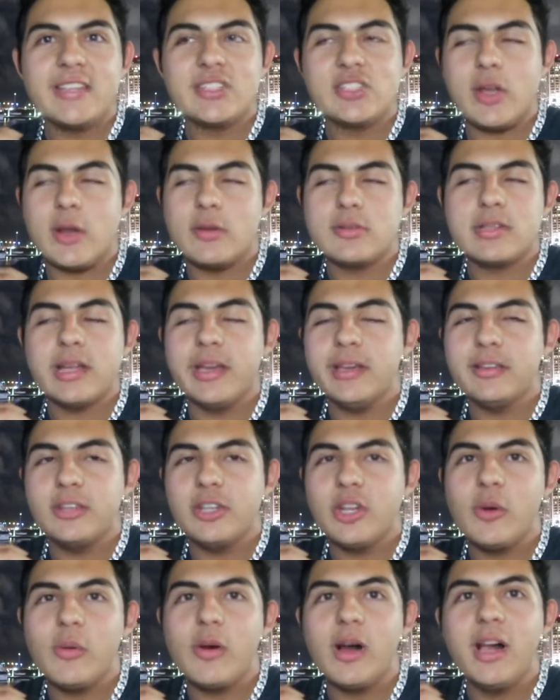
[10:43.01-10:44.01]
So I was like, you
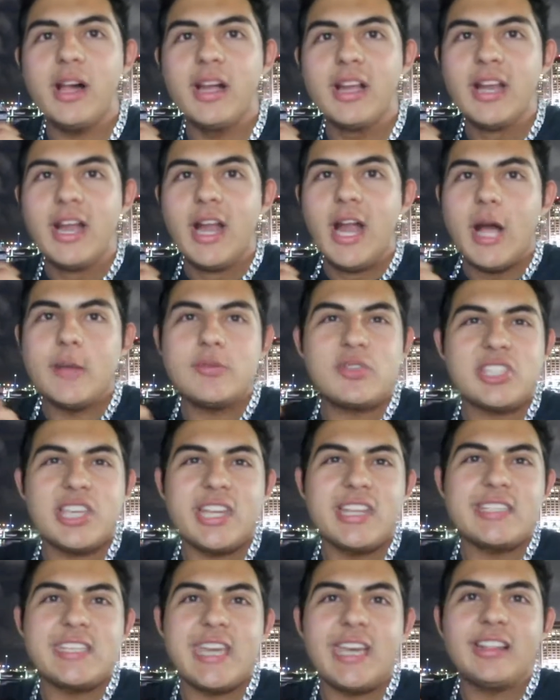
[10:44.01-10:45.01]
know what, I'm just
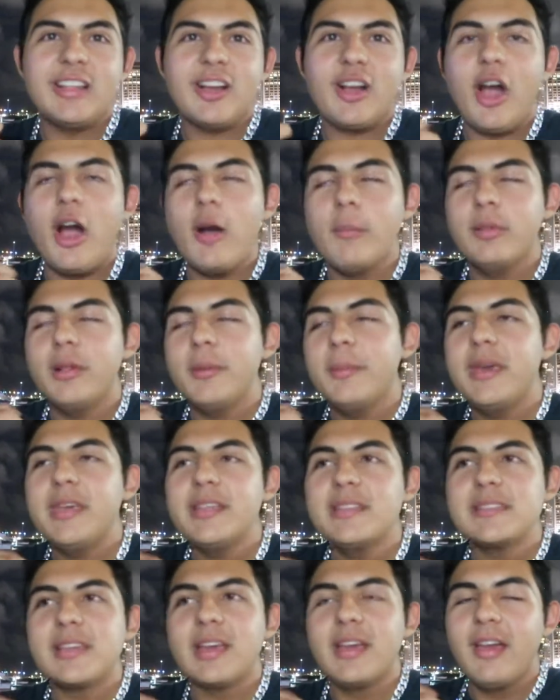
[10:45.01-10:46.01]
going to take the
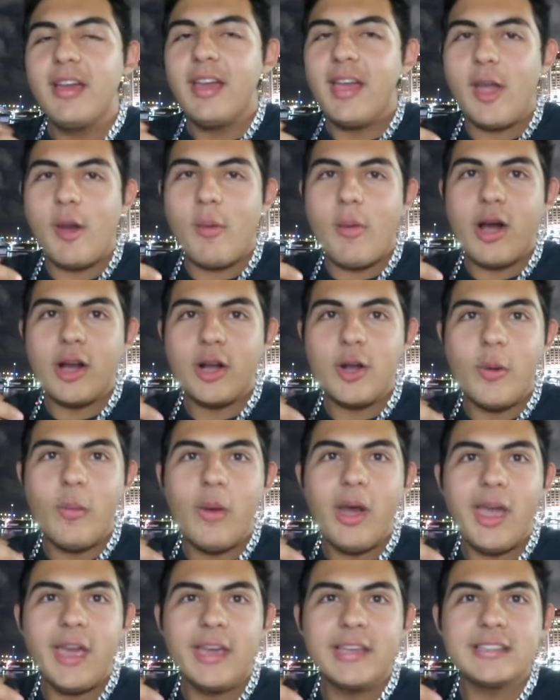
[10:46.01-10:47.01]
compliment and walk
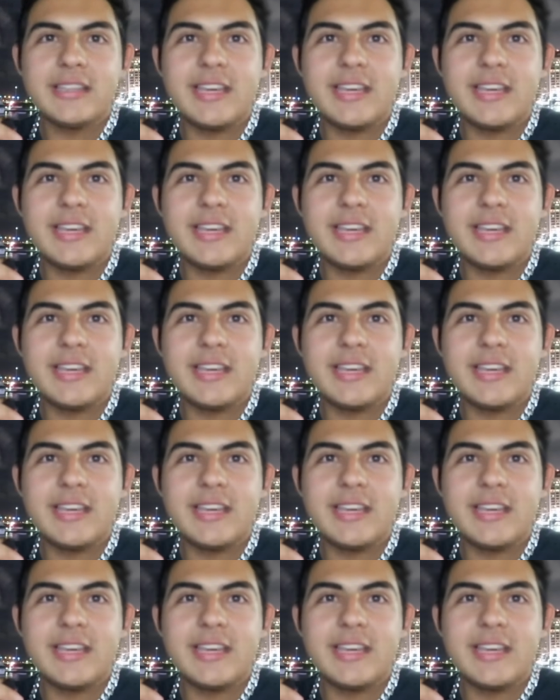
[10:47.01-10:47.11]
away.